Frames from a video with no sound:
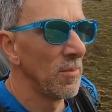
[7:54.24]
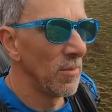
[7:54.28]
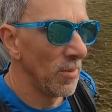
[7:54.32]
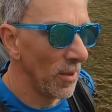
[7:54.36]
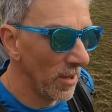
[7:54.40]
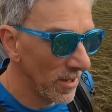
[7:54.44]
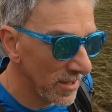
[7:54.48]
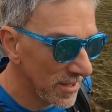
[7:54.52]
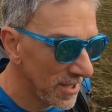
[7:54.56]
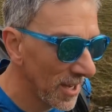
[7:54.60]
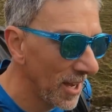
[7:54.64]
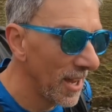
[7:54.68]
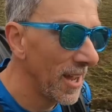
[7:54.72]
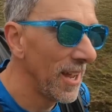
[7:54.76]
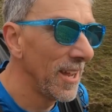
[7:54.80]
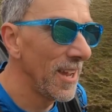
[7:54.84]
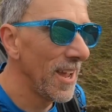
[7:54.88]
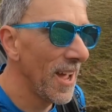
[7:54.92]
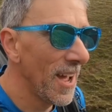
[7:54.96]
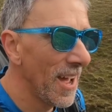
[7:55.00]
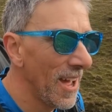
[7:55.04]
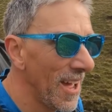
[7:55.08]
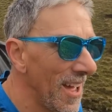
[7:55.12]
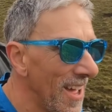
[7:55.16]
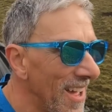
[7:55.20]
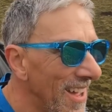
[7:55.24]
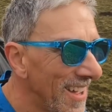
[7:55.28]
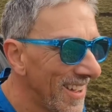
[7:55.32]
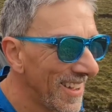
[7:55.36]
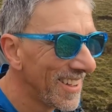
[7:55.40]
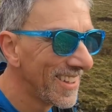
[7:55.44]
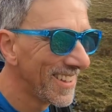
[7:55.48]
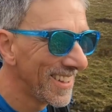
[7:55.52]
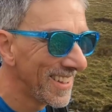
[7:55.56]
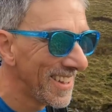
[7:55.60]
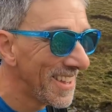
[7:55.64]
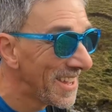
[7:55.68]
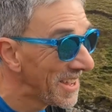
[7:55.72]
But yeah,
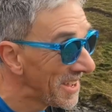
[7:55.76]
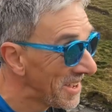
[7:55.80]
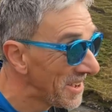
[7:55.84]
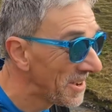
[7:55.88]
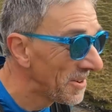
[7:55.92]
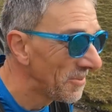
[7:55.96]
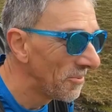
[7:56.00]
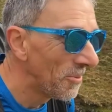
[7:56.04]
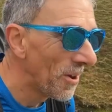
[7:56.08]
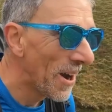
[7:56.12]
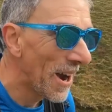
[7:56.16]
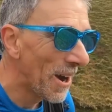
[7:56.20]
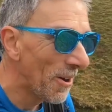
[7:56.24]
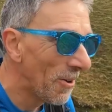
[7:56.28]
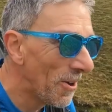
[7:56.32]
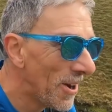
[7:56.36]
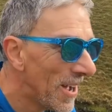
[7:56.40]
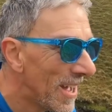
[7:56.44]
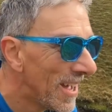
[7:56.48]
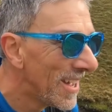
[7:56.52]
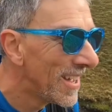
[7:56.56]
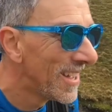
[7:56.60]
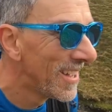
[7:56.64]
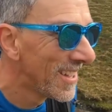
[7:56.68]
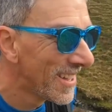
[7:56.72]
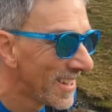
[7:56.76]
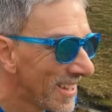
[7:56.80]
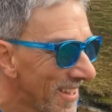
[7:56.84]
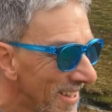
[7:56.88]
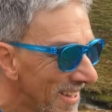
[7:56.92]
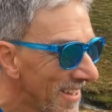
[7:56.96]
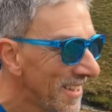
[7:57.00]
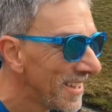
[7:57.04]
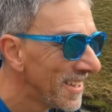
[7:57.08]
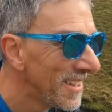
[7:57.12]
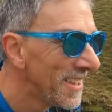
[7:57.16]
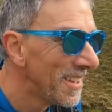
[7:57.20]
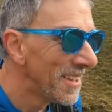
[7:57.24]
wow.
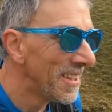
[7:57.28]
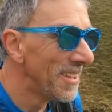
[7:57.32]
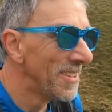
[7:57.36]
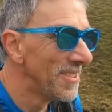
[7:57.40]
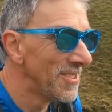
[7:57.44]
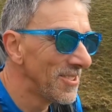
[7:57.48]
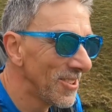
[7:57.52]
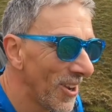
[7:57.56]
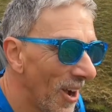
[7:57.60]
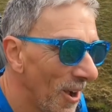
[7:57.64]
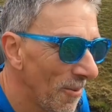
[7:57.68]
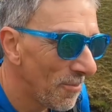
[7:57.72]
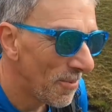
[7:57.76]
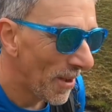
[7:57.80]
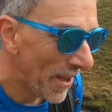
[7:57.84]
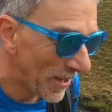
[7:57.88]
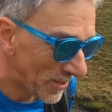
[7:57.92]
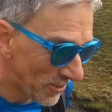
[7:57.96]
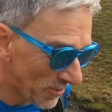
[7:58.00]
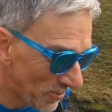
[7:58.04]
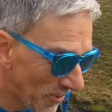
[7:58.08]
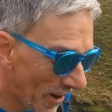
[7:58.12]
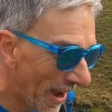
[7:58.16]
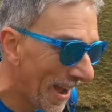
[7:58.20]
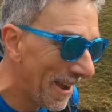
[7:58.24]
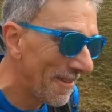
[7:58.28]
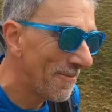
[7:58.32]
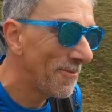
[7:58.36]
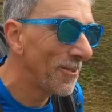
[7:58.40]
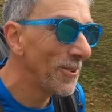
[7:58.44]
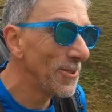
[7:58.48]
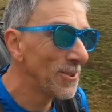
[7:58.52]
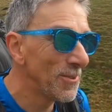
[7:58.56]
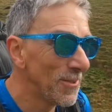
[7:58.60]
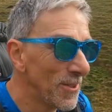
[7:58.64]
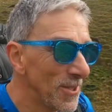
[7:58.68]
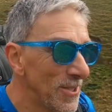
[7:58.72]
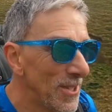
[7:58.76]
Sharp Edge right in
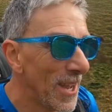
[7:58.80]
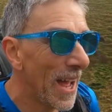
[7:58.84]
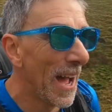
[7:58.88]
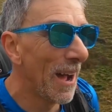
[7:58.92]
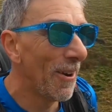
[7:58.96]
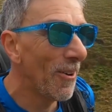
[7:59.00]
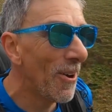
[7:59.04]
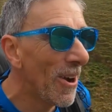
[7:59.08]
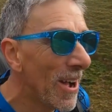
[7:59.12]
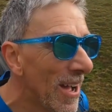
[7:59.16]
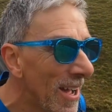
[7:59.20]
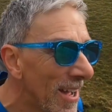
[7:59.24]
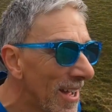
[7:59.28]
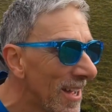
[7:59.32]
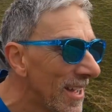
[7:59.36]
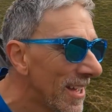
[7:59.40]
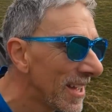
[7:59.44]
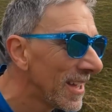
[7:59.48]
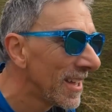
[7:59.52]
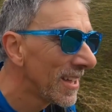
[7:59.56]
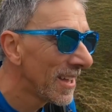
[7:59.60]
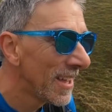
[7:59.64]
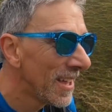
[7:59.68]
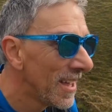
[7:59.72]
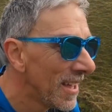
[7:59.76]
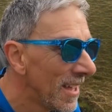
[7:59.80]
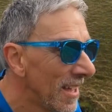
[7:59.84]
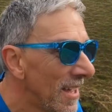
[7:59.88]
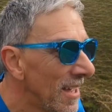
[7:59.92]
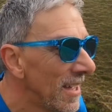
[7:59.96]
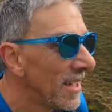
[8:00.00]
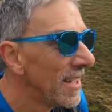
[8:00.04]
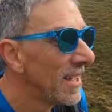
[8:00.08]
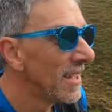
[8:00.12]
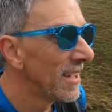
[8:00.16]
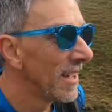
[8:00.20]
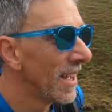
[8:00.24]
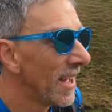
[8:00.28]
front of us now,
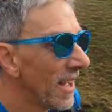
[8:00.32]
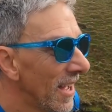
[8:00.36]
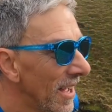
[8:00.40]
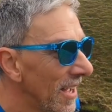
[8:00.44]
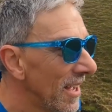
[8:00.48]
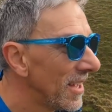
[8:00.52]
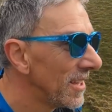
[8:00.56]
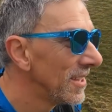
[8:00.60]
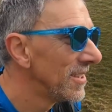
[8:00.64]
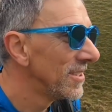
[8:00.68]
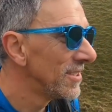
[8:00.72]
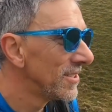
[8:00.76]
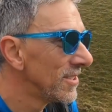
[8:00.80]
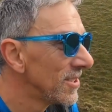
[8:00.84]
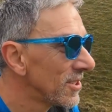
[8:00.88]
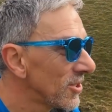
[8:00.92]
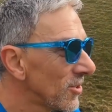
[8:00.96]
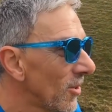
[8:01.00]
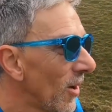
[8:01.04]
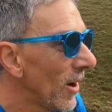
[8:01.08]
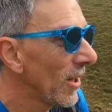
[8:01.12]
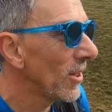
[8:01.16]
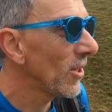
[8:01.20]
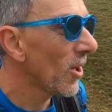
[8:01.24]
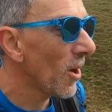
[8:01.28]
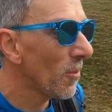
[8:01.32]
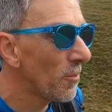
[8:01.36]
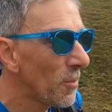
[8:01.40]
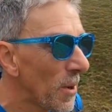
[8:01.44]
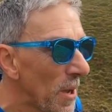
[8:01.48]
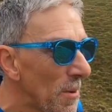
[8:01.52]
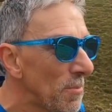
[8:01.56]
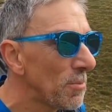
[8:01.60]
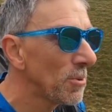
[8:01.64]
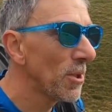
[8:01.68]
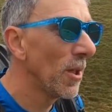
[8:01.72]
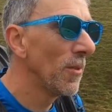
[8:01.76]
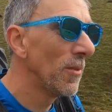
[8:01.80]
and there's quite a lot of
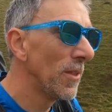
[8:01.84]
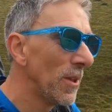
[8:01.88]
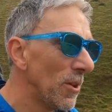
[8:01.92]
people on